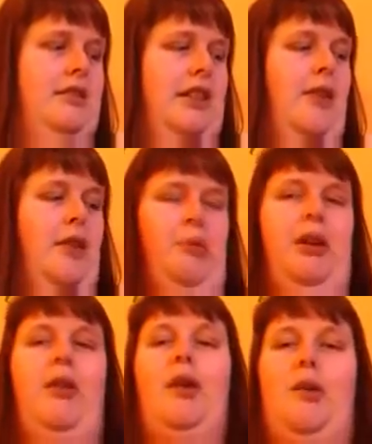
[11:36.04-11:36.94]
Now I've got to put
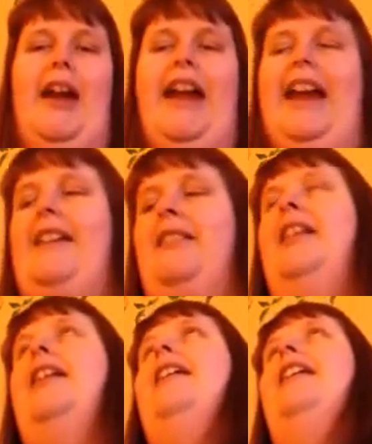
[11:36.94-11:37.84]
it all away again.
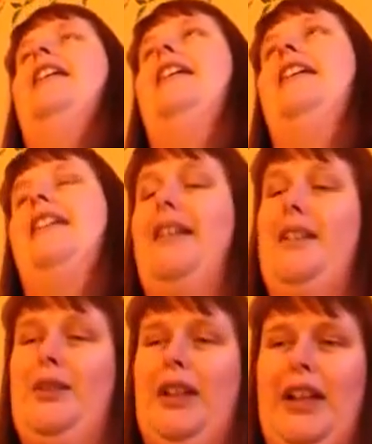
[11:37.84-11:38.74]

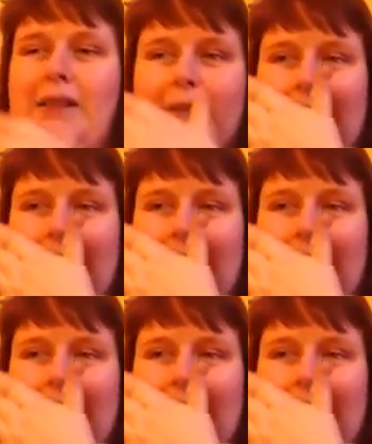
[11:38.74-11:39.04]
Great.